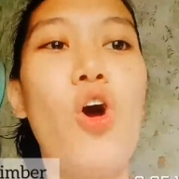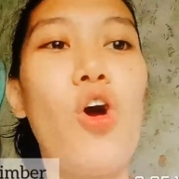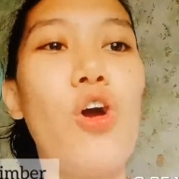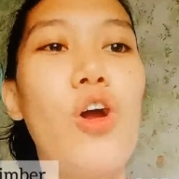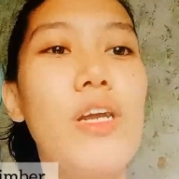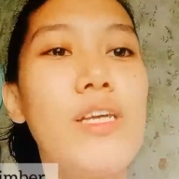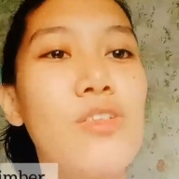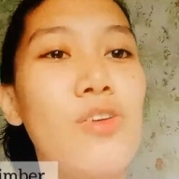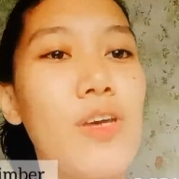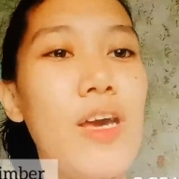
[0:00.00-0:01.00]
or
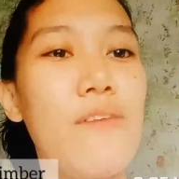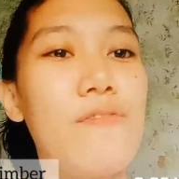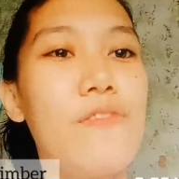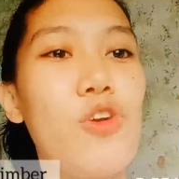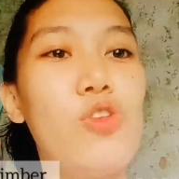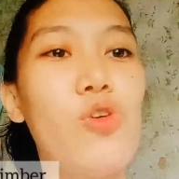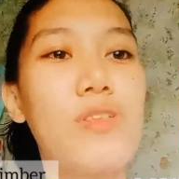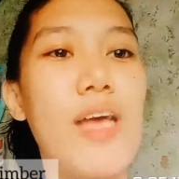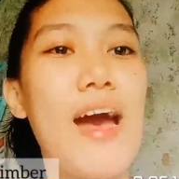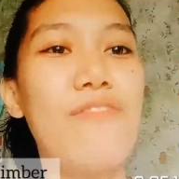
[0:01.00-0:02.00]
it's okay if you
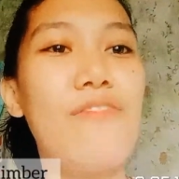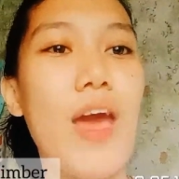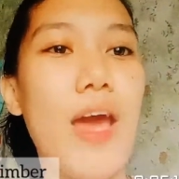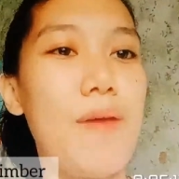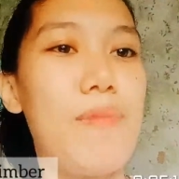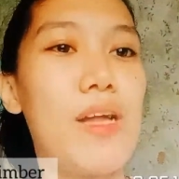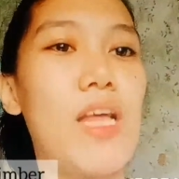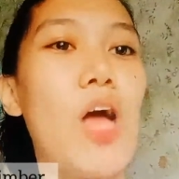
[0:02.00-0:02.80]
don't have a mat.